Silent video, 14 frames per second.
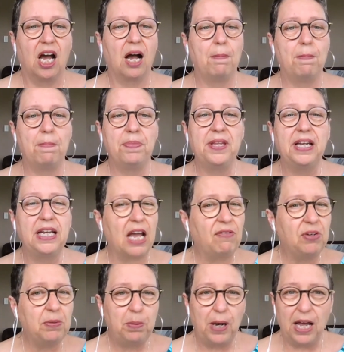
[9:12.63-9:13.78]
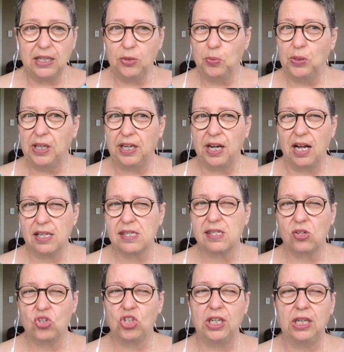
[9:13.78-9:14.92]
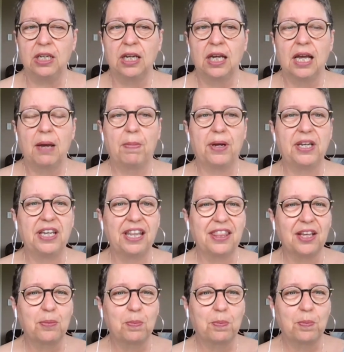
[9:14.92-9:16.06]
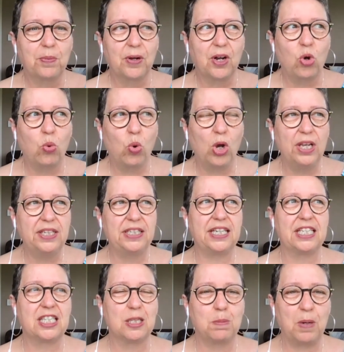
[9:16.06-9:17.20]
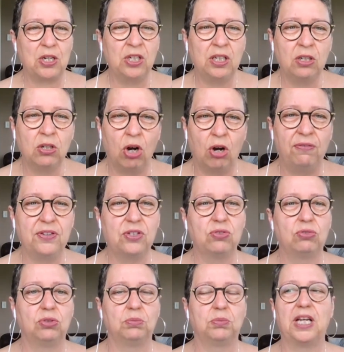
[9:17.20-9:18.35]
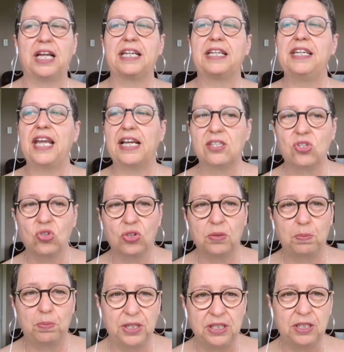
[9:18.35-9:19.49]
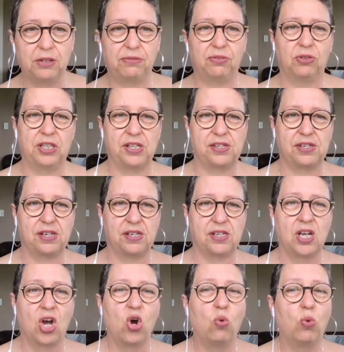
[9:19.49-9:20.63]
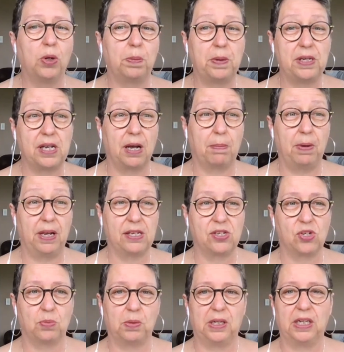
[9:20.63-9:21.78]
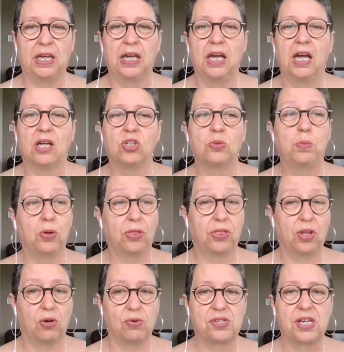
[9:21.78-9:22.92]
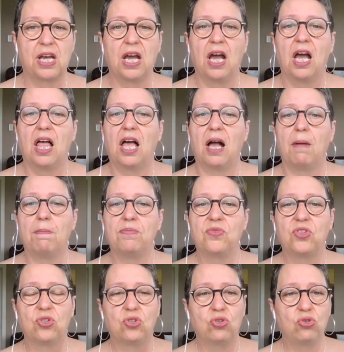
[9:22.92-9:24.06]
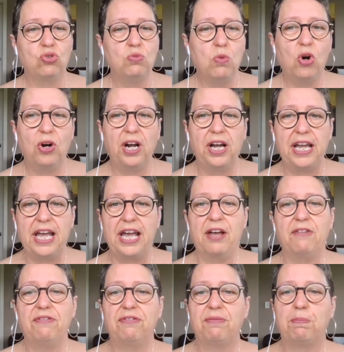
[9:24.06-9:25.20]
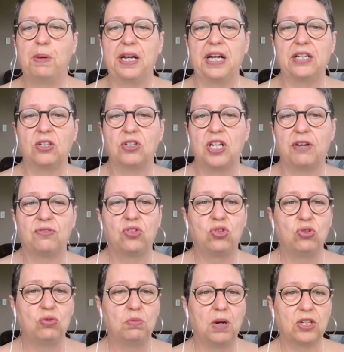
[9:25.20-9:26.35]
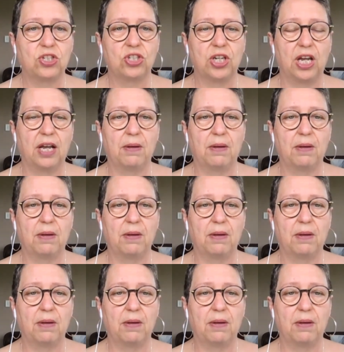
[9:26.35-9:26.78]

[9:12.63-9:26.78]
Nearly every plant will enhance the chi, but the quality, especially in office rooms, like next to the printer, for instance, would be a place to be, to put those. Two more I have, but I don't have too much